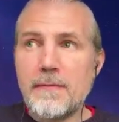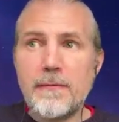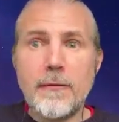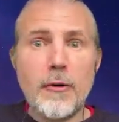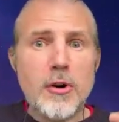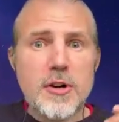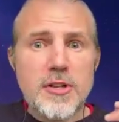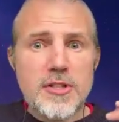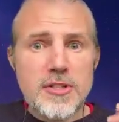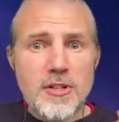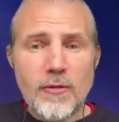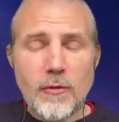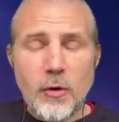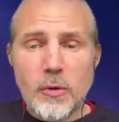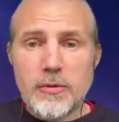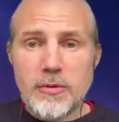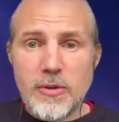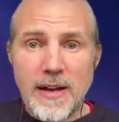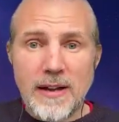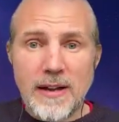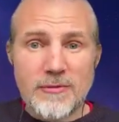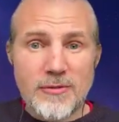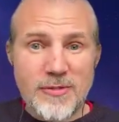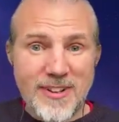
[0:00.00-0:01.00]
first of all,
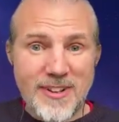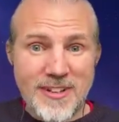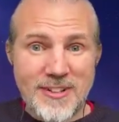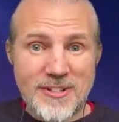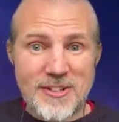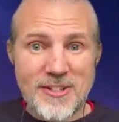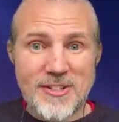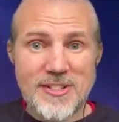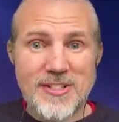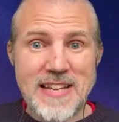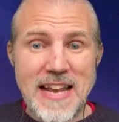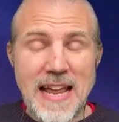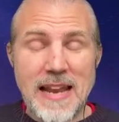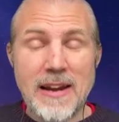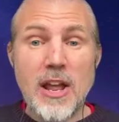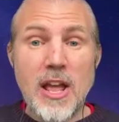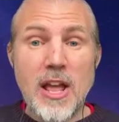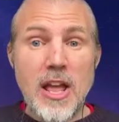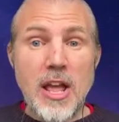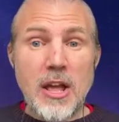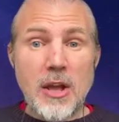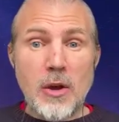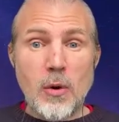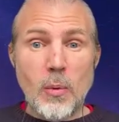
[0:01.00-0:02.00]
you have to understand
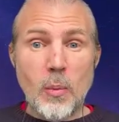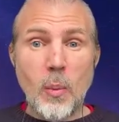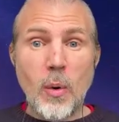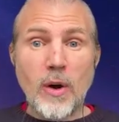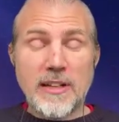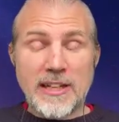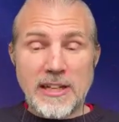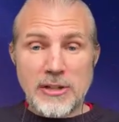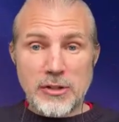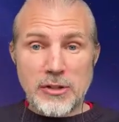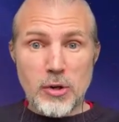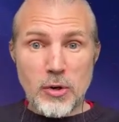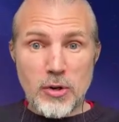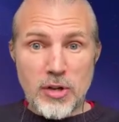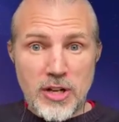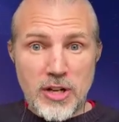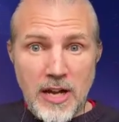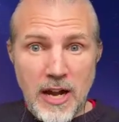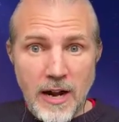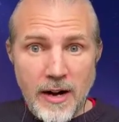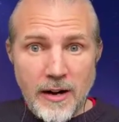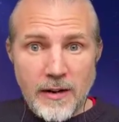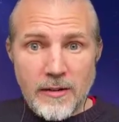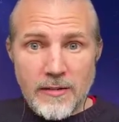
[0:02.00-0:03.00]
what is your
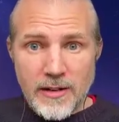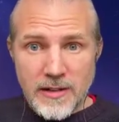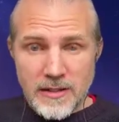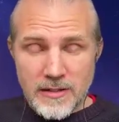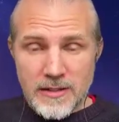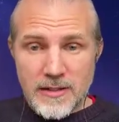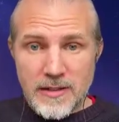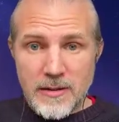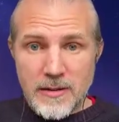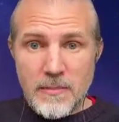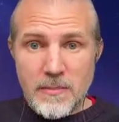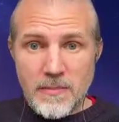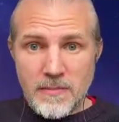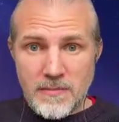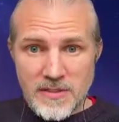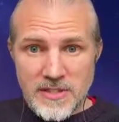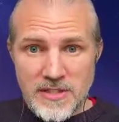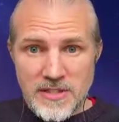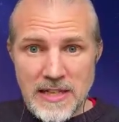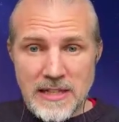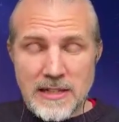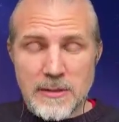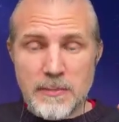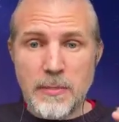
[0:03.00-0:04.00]
current
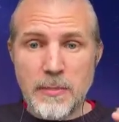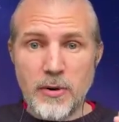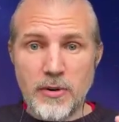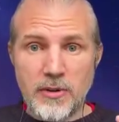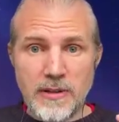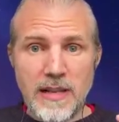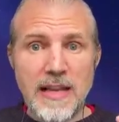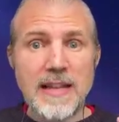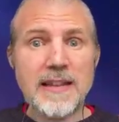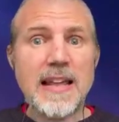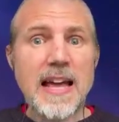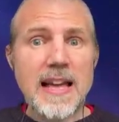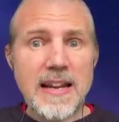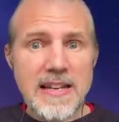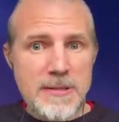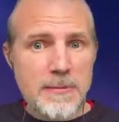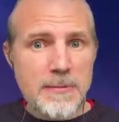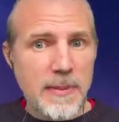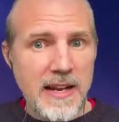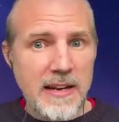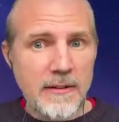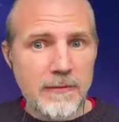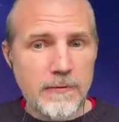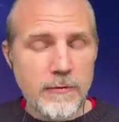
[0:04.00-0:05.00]
set point, and that is
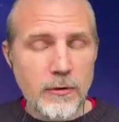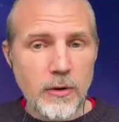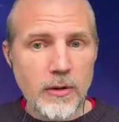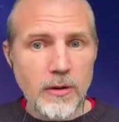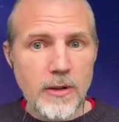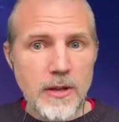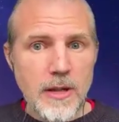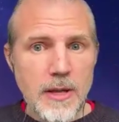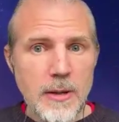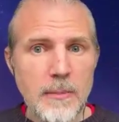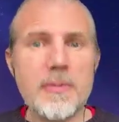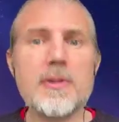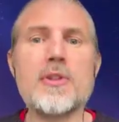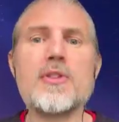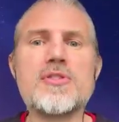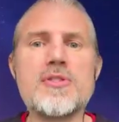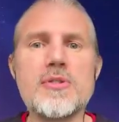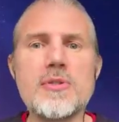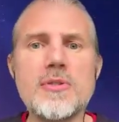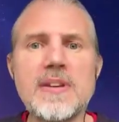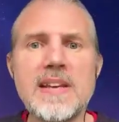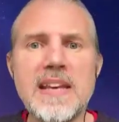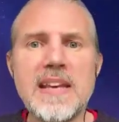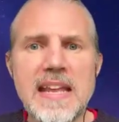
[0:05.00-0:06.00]
painful
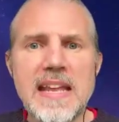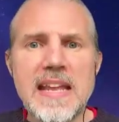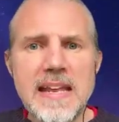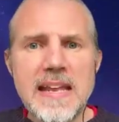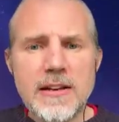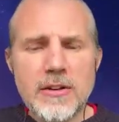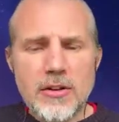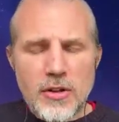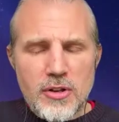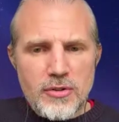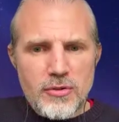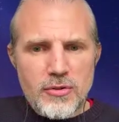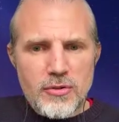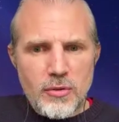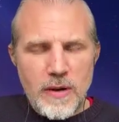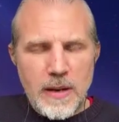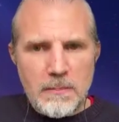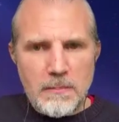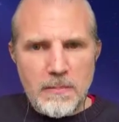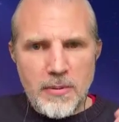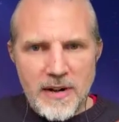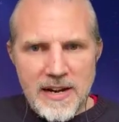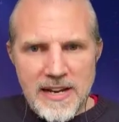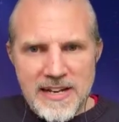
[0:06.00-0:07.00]
because you need to
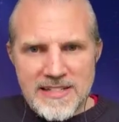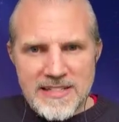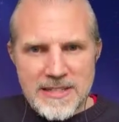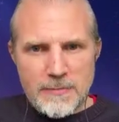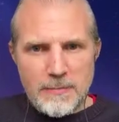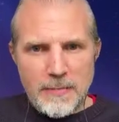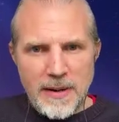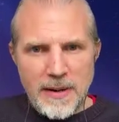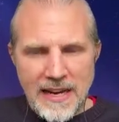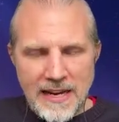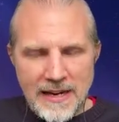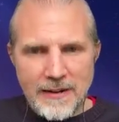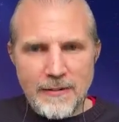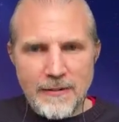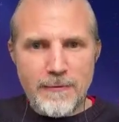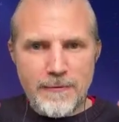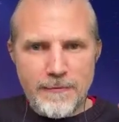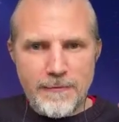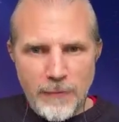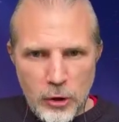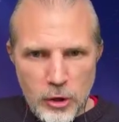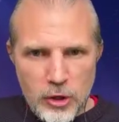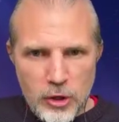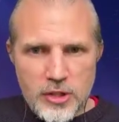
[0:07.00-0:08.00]
embrace pain
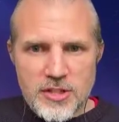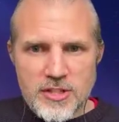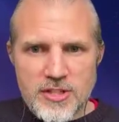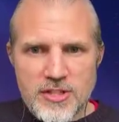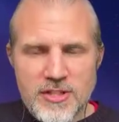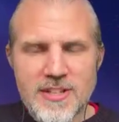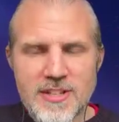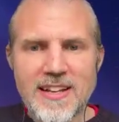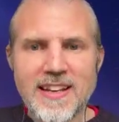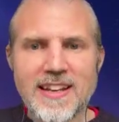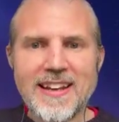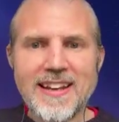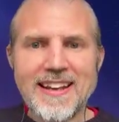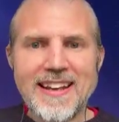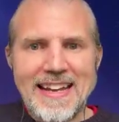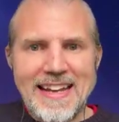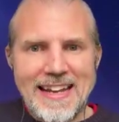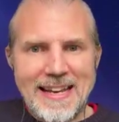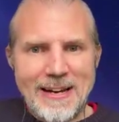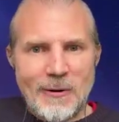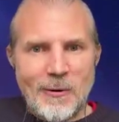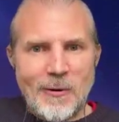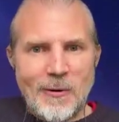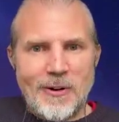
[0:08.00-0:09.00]
first
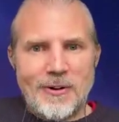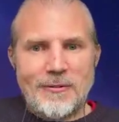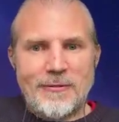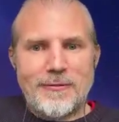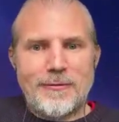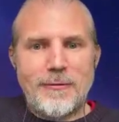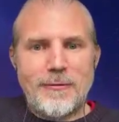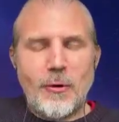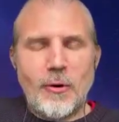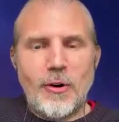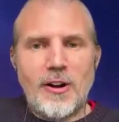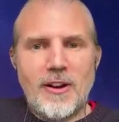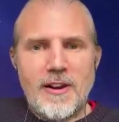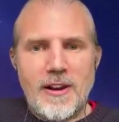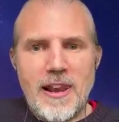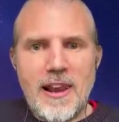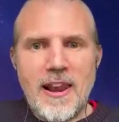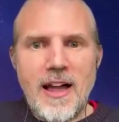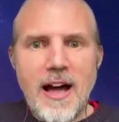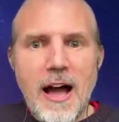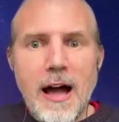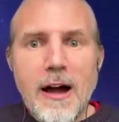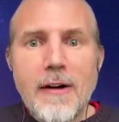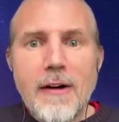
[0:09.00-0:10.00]
in order for
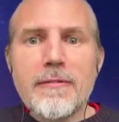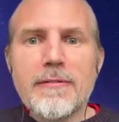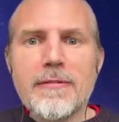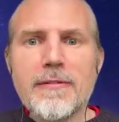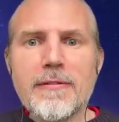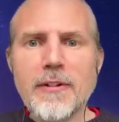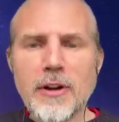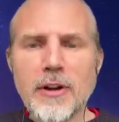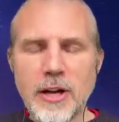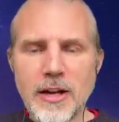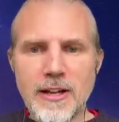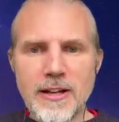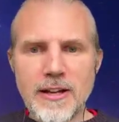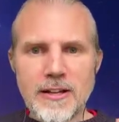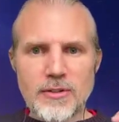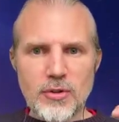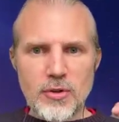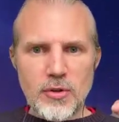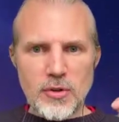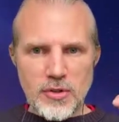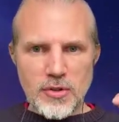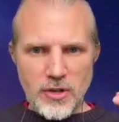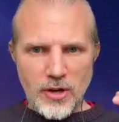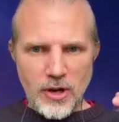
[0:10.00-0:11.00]
love
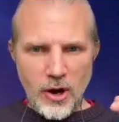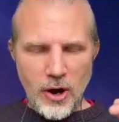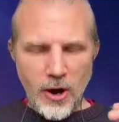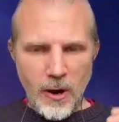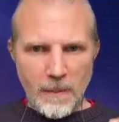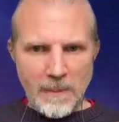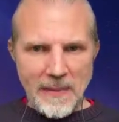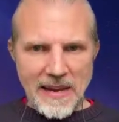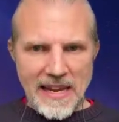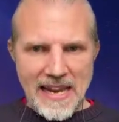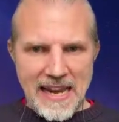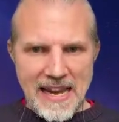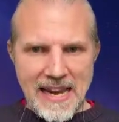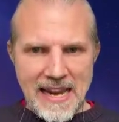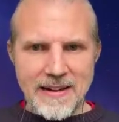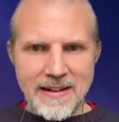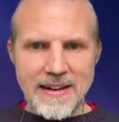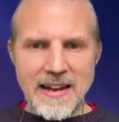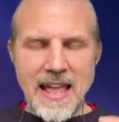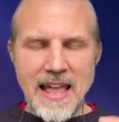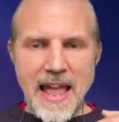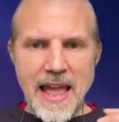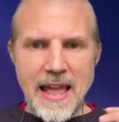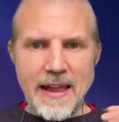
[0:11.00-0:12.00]
to come
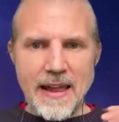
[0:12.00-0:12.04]
in